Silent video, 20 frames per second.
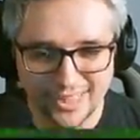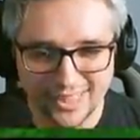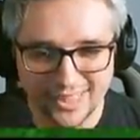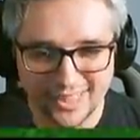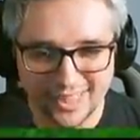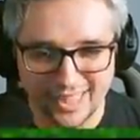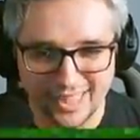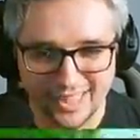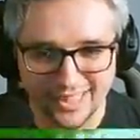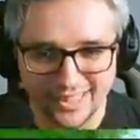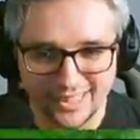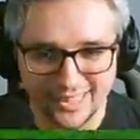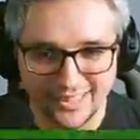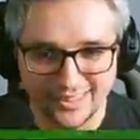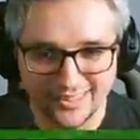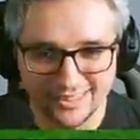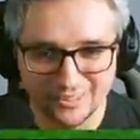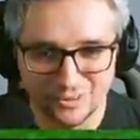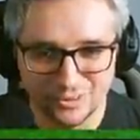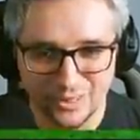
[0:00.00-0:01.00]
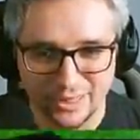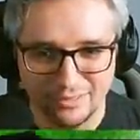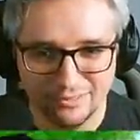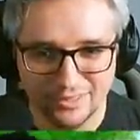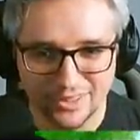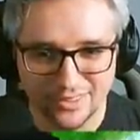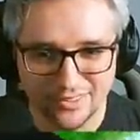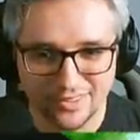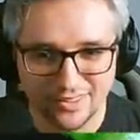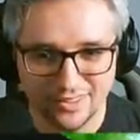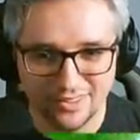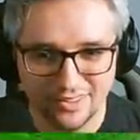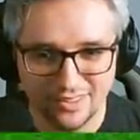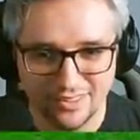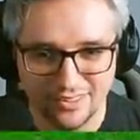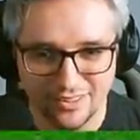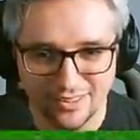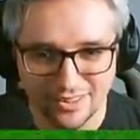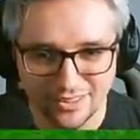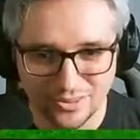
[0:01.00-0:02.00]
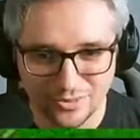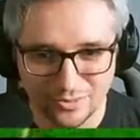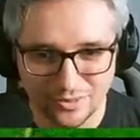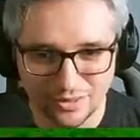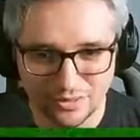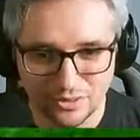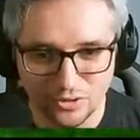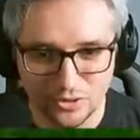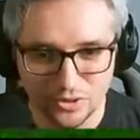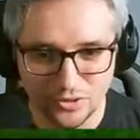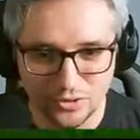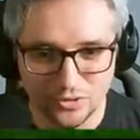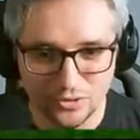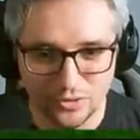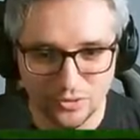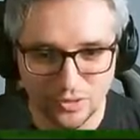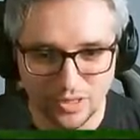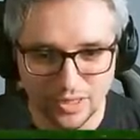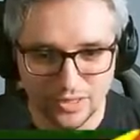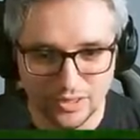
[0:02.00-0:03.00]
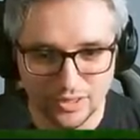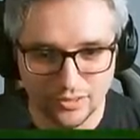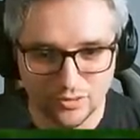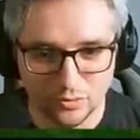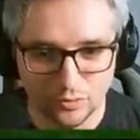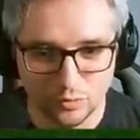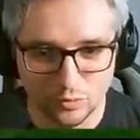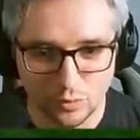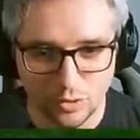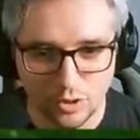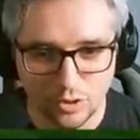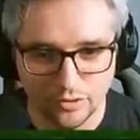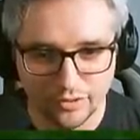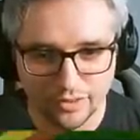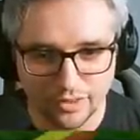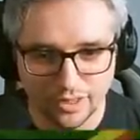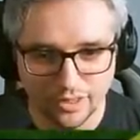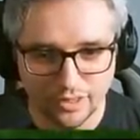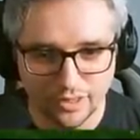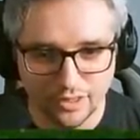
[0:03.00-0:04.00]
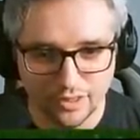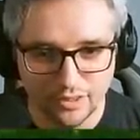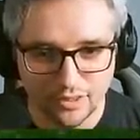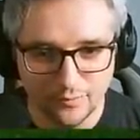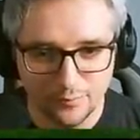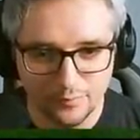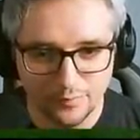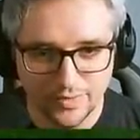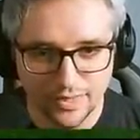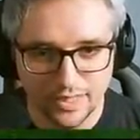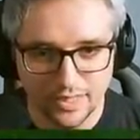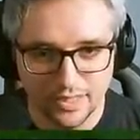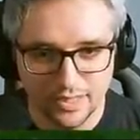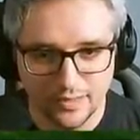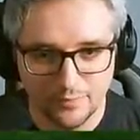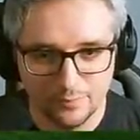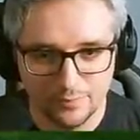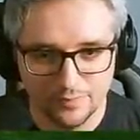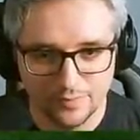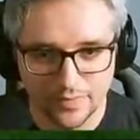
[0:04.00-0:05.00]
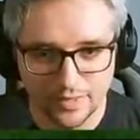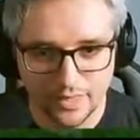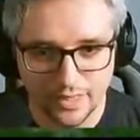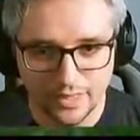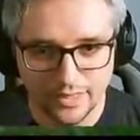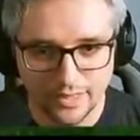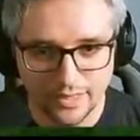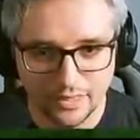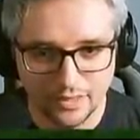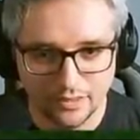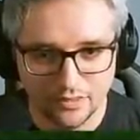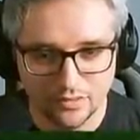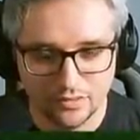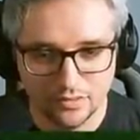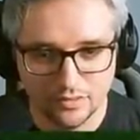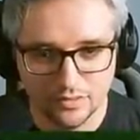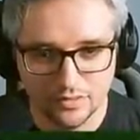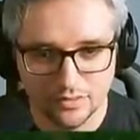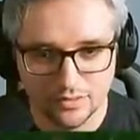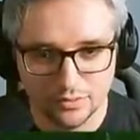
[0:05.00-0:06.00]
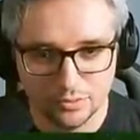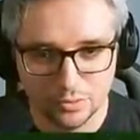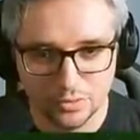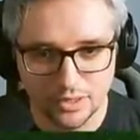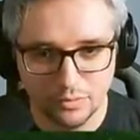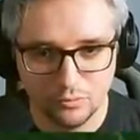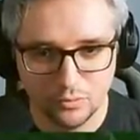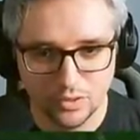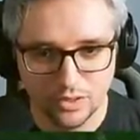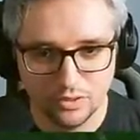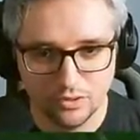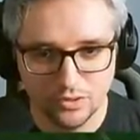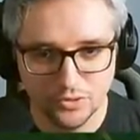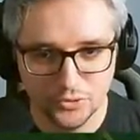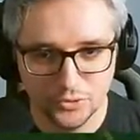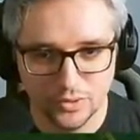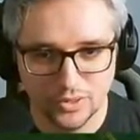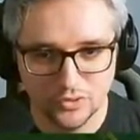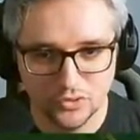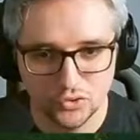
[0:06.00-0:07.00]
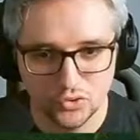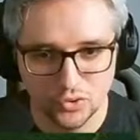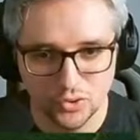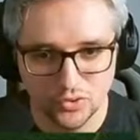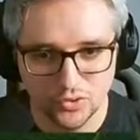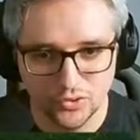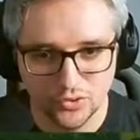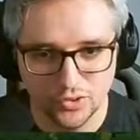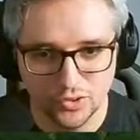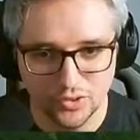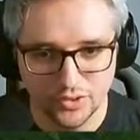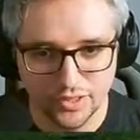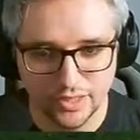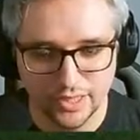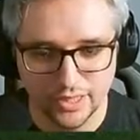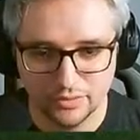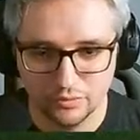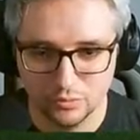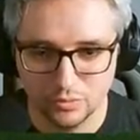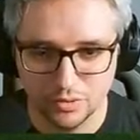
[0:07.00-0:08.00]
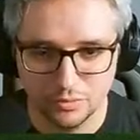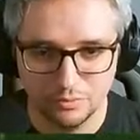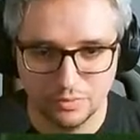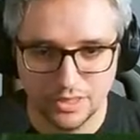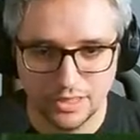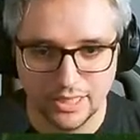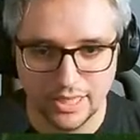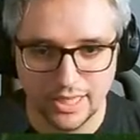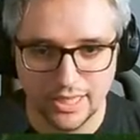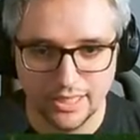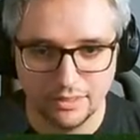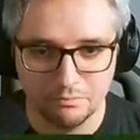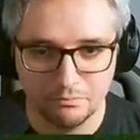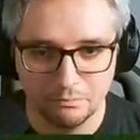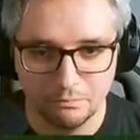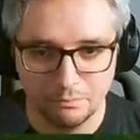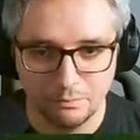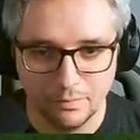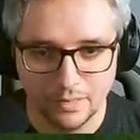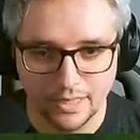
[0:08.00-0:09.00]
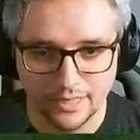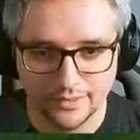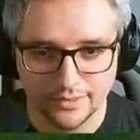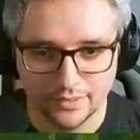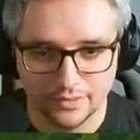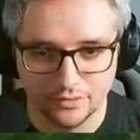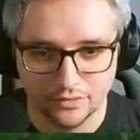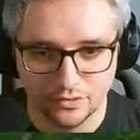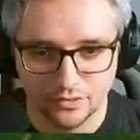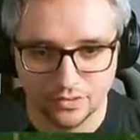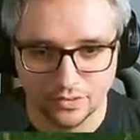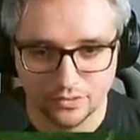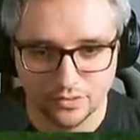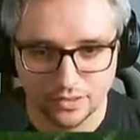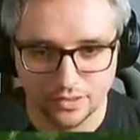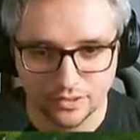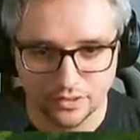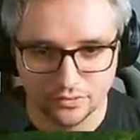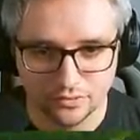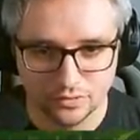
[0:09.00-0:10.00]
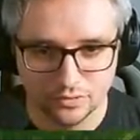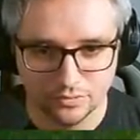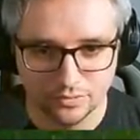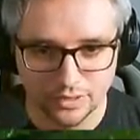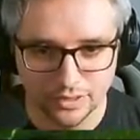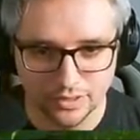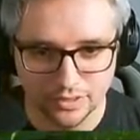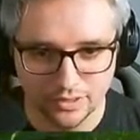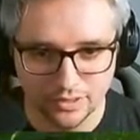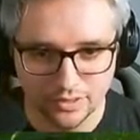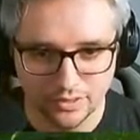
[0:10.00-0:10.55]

like ending stream with all three oh no no I did the wrong thing ending stream with all three zones done, that would be a massive success for me.